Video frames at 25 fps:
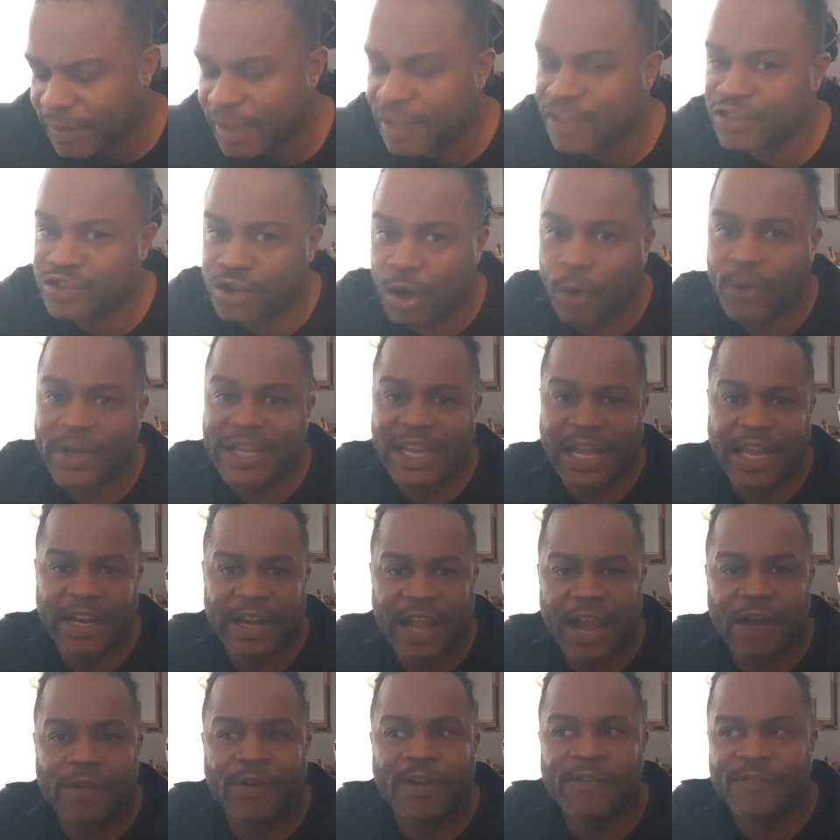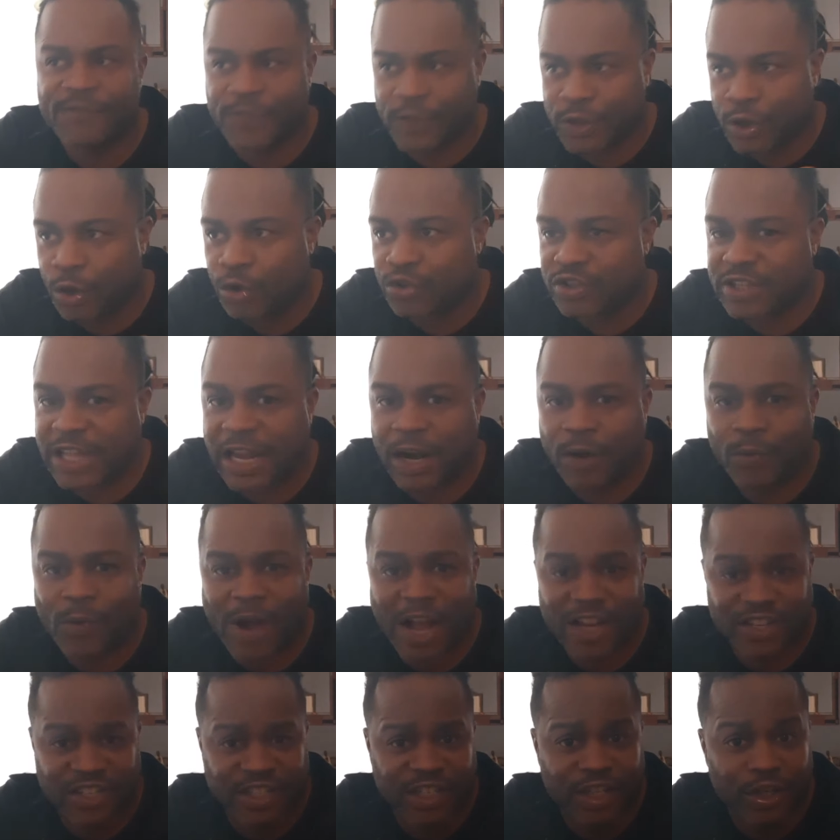So again, for those that are
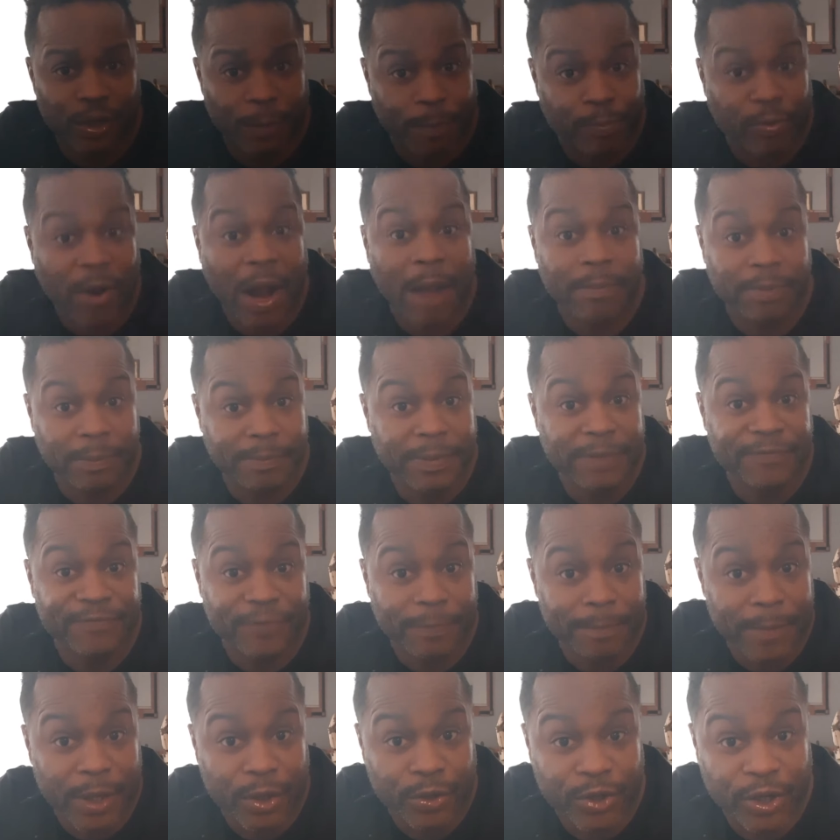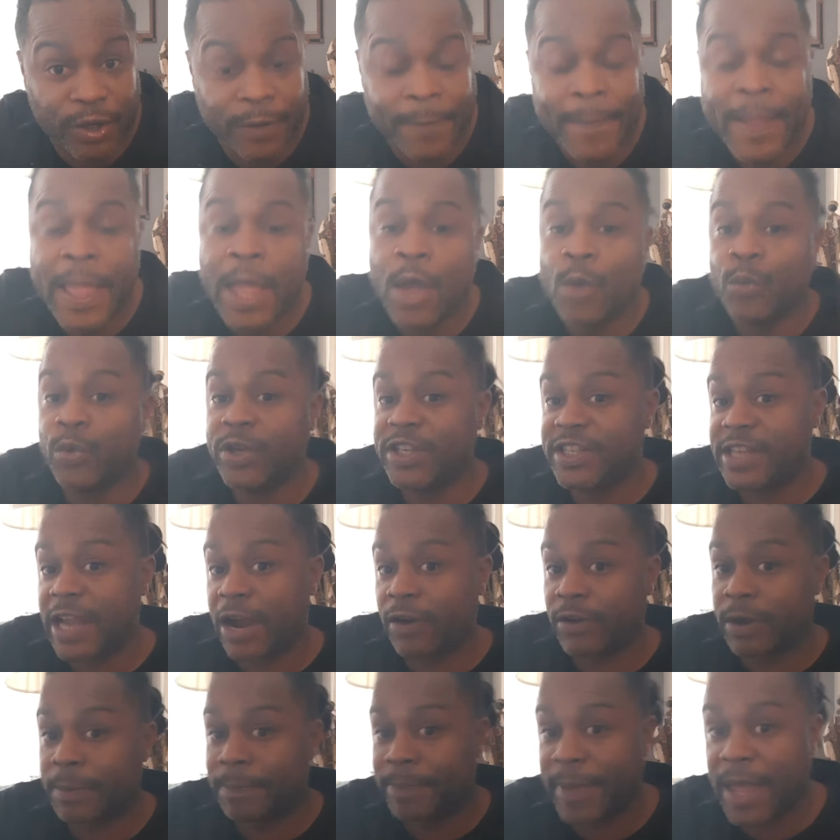watching it, you're probably familiar with
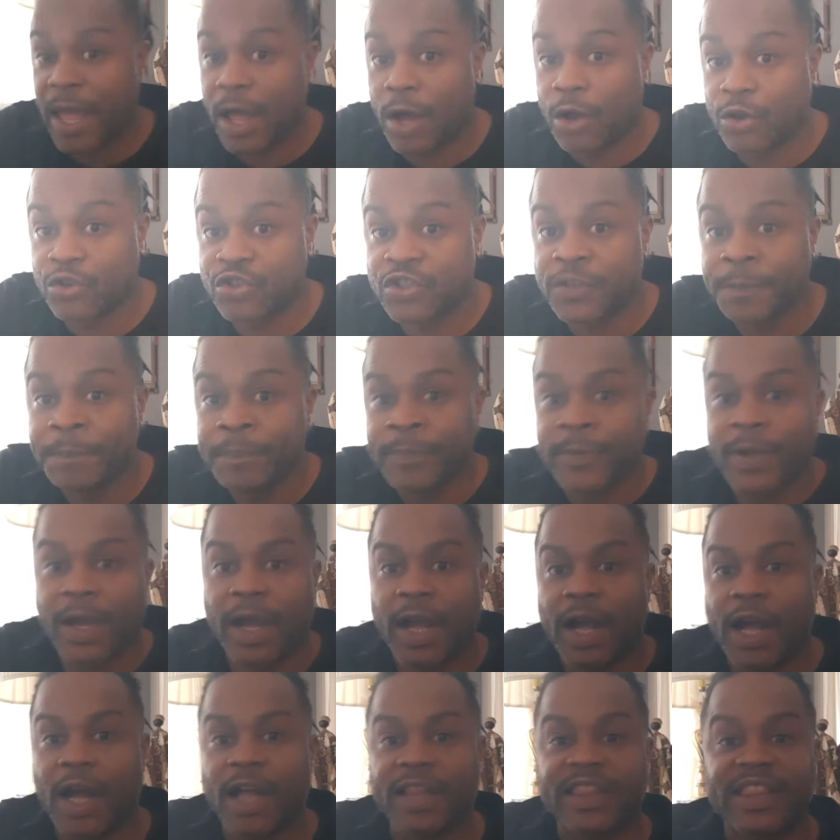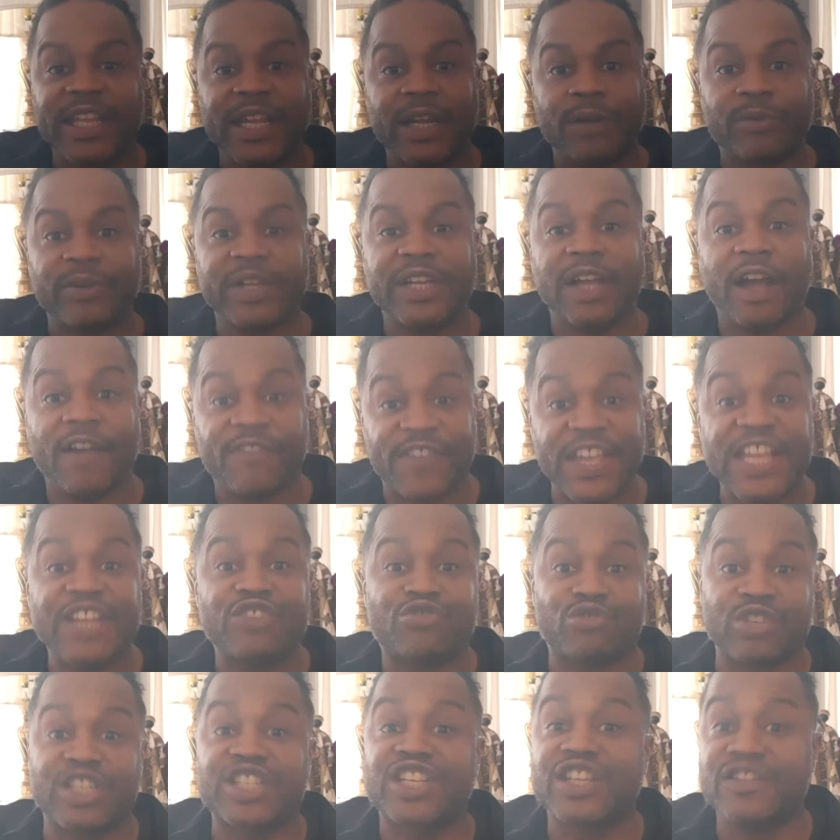Derek Bell's theory of
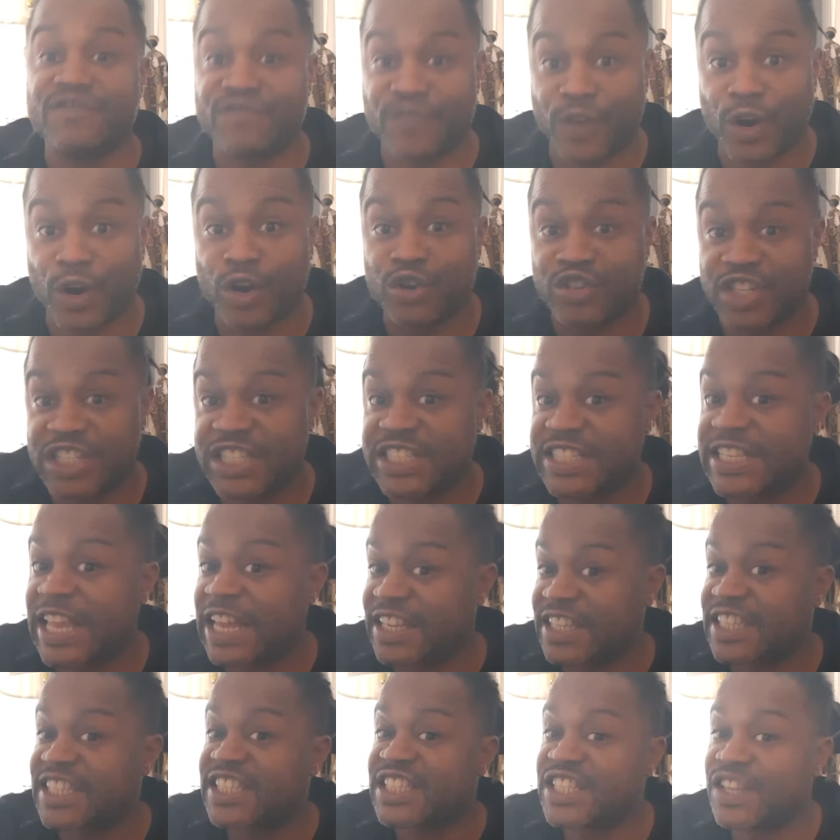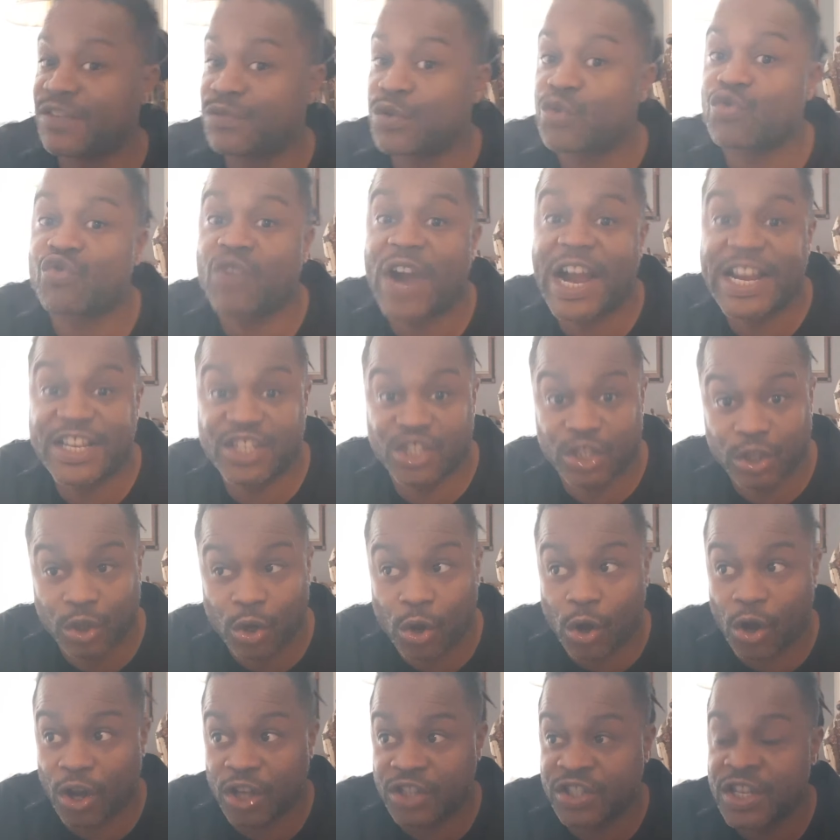interest convergence, that the civil rights
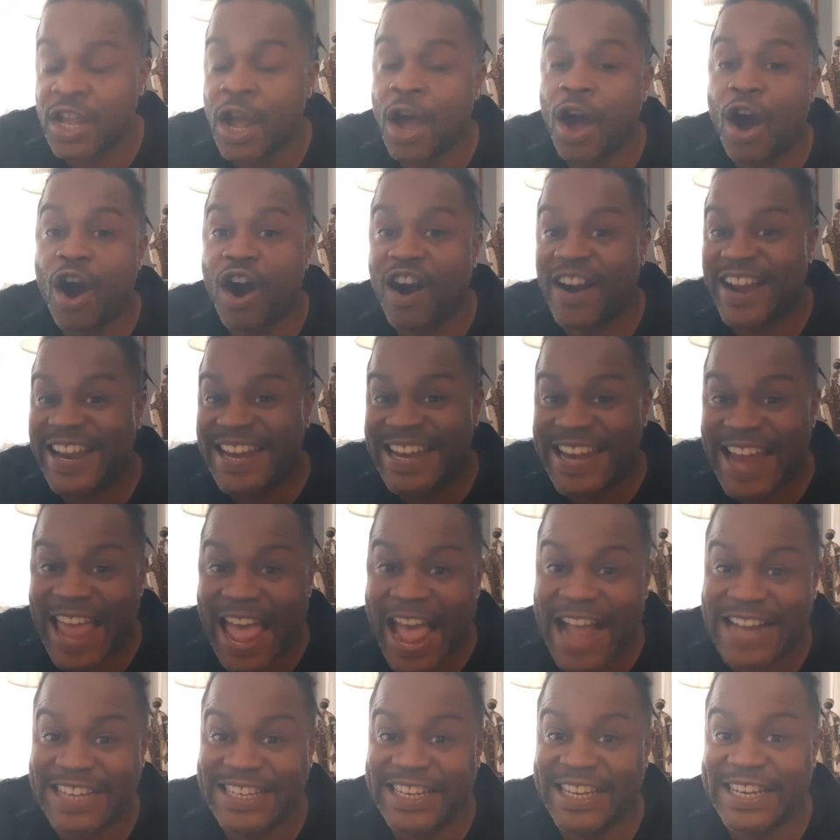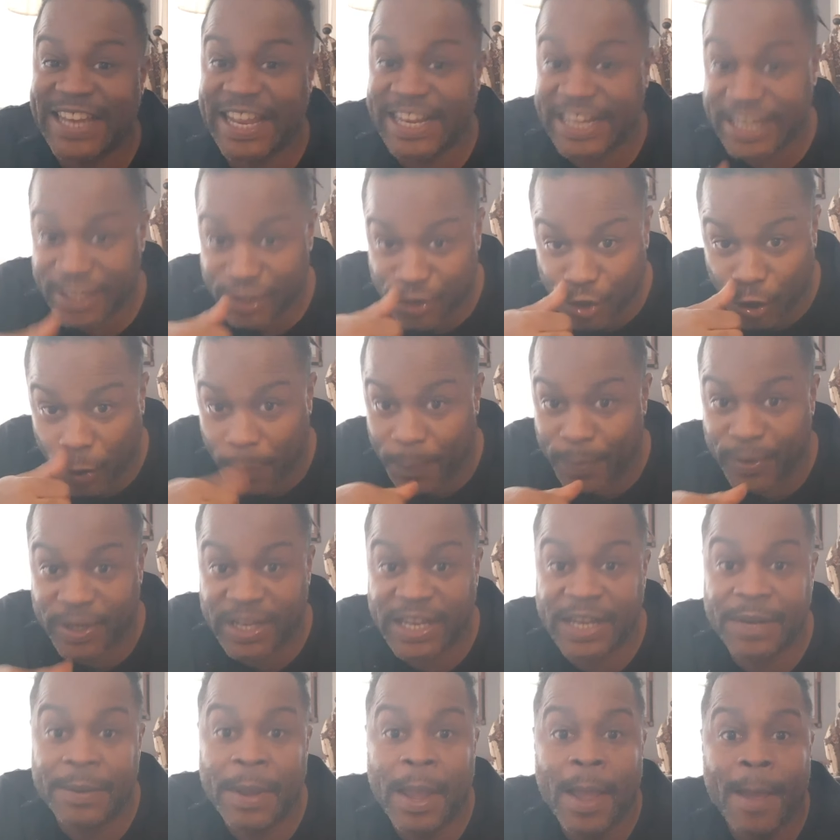laws are enacted and
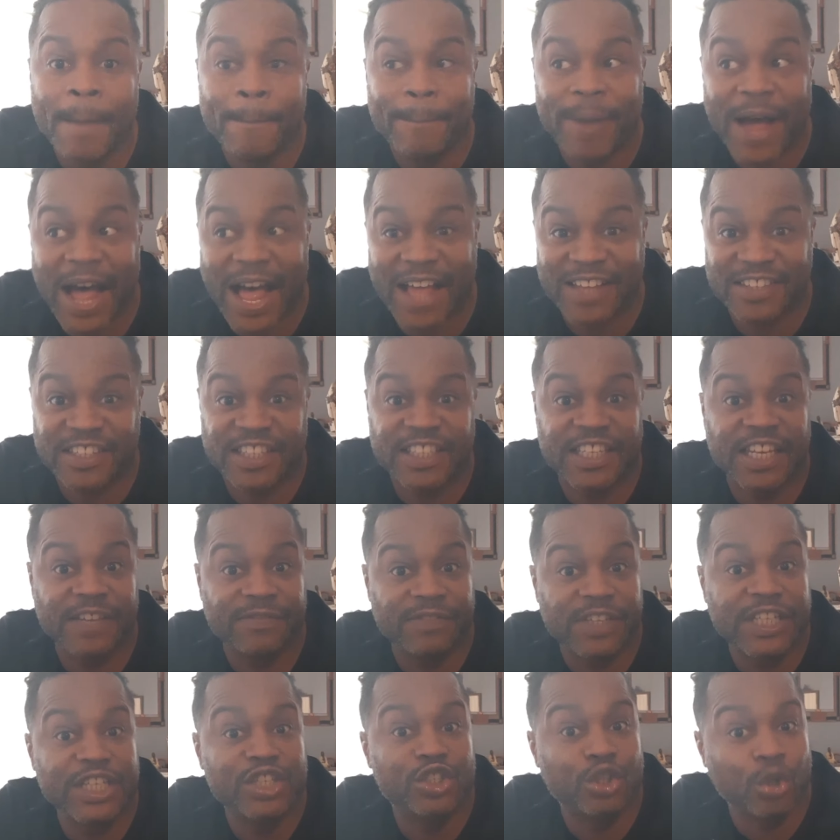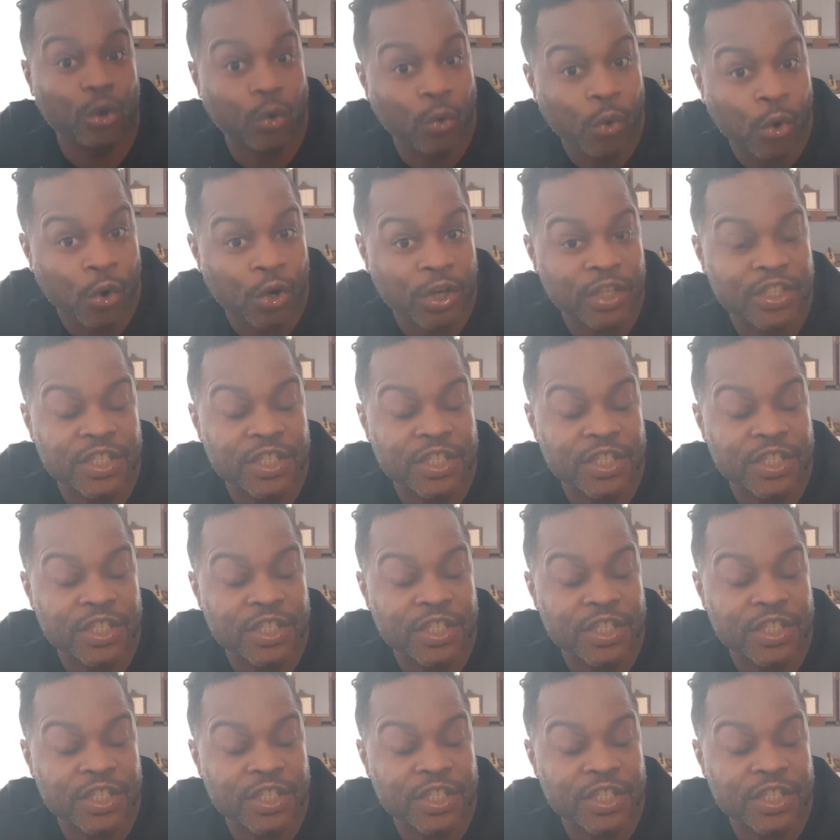interpreted positively towards